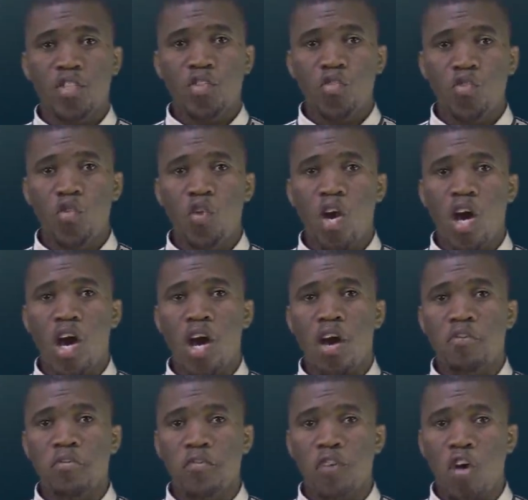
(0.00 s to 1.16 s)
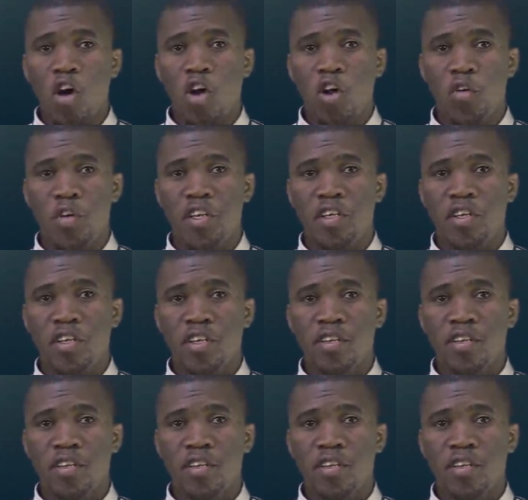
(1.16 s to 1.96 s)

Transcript: you are following